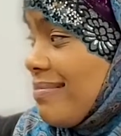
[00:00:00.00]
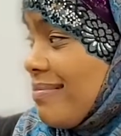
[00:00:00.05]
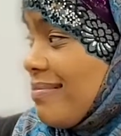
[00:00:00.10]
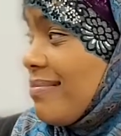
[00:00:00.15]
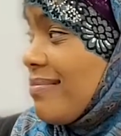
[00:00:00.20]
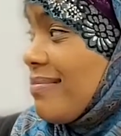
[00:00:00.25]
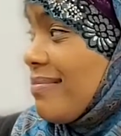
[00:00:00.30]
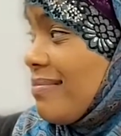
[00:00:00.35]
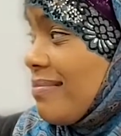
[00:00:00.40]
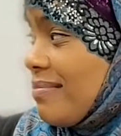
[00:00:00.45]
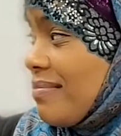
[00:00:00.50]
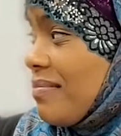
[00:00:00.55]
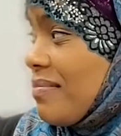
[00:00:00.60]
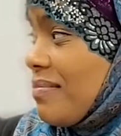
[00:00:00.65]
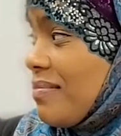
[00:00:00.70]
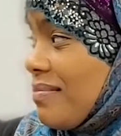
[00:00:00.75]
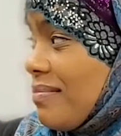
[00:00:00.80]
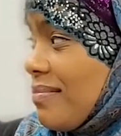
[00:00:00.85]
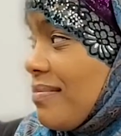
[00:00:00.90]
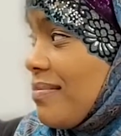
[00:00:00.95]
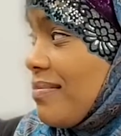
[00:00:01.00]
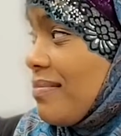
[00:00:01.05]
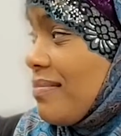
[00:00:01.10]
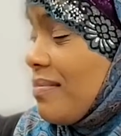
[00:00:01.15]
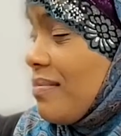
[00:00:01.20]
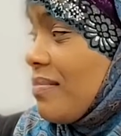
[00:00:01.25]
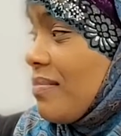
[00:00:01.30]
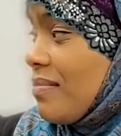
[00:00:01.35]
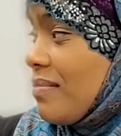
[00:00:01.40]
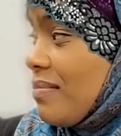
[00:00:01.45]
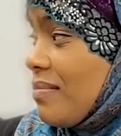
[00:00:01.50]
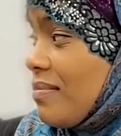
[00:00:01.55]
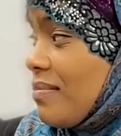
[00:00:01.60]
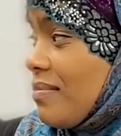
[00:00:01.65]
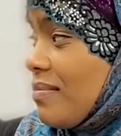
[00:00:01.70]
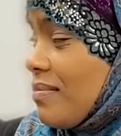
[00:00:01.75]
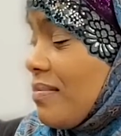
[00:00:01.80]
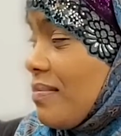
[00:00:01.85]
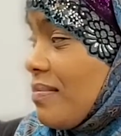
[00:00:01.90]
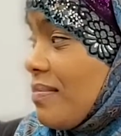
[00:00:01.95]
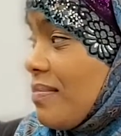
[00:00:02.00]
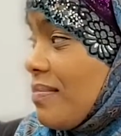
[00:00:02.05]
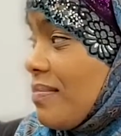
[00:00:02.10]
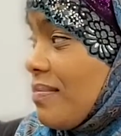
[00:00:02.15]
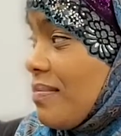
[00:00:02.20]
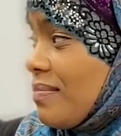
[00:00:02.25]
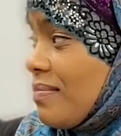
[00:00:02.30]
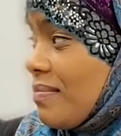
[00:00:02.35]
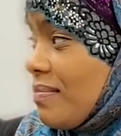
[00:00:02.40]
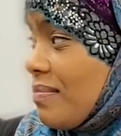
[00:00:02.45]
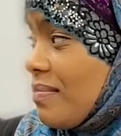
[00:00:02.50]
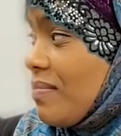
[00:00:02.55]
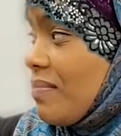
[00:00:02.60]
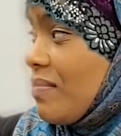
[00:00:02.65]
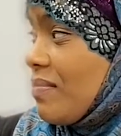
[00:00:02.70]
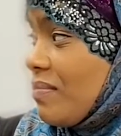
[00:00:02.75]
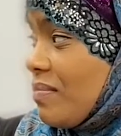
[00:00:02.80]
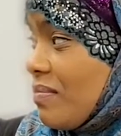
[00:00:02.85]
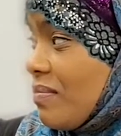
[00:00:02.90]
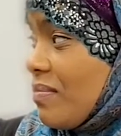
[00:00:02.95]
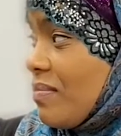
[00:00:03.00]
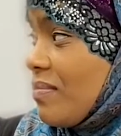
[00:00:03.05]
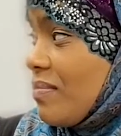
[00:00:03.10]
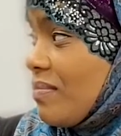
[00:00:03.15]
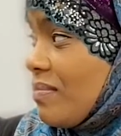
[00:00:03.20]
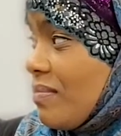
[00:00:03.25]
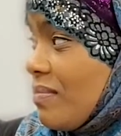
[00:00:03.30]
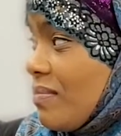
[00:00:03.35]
(not speaking)